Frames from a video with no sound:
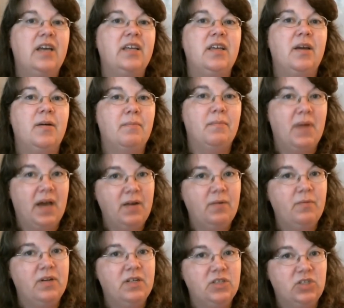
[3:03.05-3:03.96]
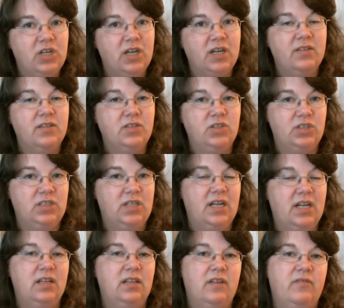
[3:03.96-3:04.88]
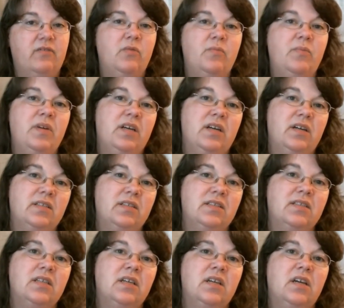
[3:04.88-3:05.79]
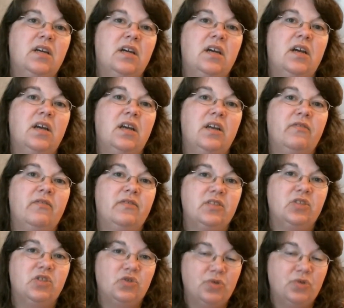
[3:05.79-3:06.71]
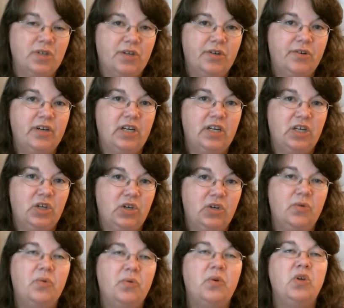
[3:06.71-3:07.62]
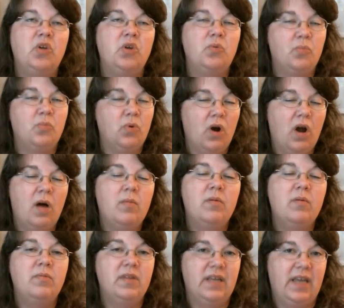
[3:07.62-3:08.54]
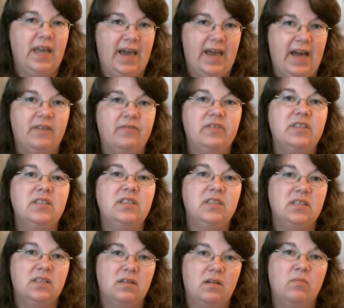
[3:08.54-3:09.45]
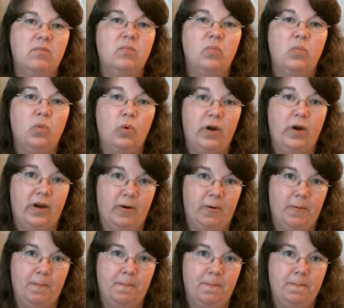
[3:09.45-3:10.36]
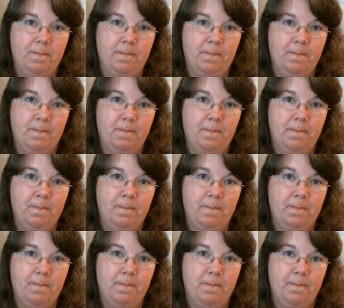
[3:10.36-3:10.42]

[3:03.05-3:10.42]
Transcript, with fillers: You might want to check the genetic level because if it's triggering you, you probably have it somewhere.